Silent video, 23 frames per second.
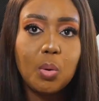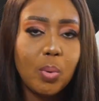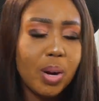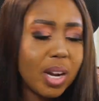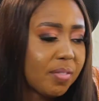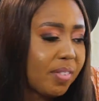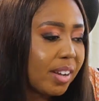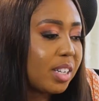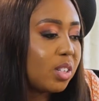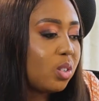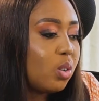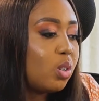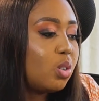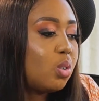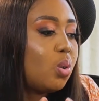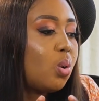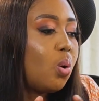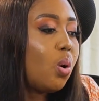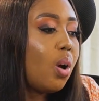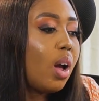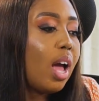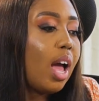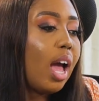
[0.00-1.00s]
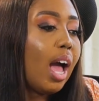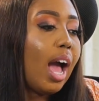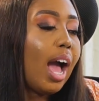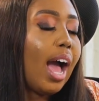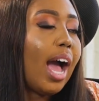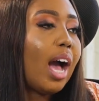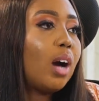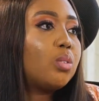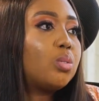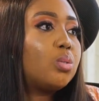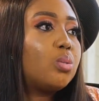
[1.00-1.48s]
What if I did not know
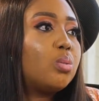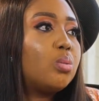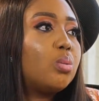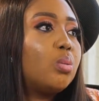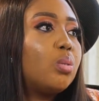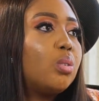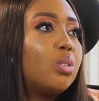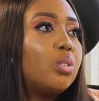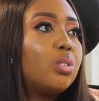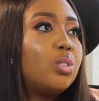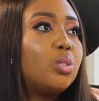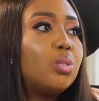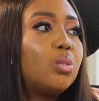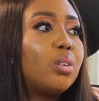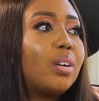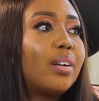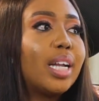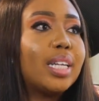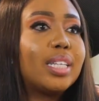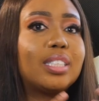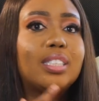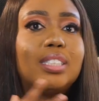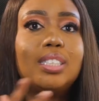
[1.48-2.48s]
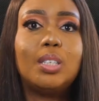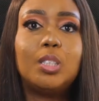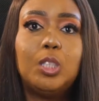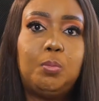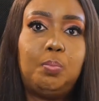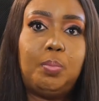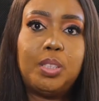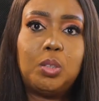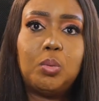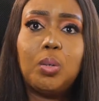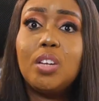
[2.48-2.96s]
how to, create sales pages?